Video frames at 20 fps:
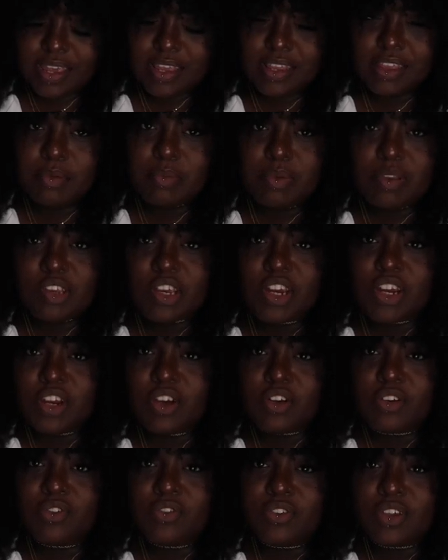The
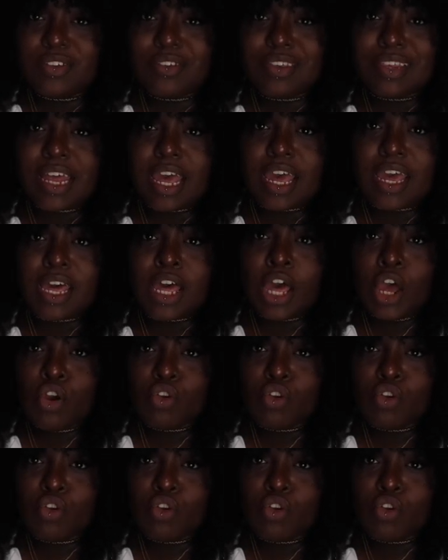material feels like